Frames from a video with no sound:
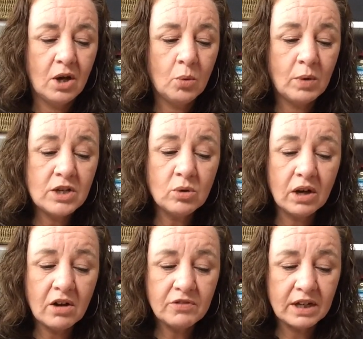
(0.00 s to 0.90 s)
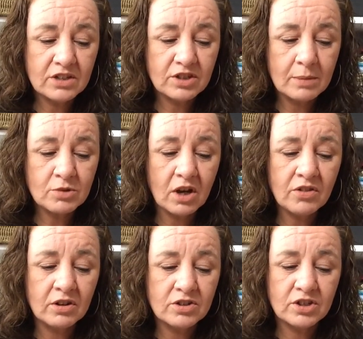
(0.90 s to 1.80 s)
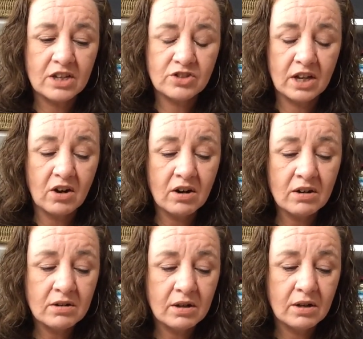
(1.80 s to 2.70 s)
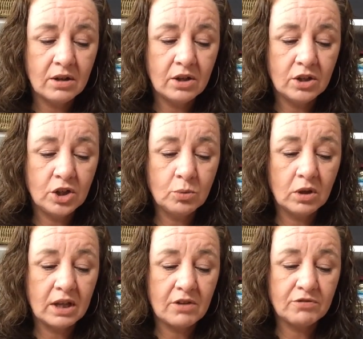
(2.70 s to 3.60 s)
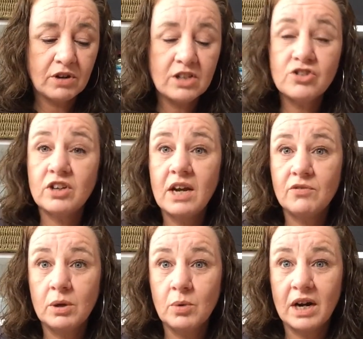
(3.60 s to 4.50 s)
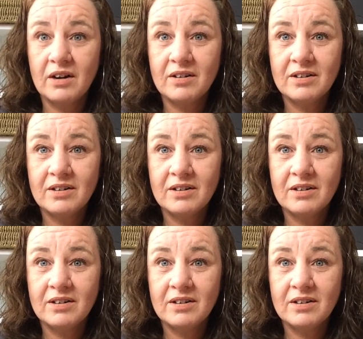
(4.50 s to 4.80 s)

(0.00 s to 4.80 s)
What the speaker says: When you love and accept others as they are, you will have friends everywhere.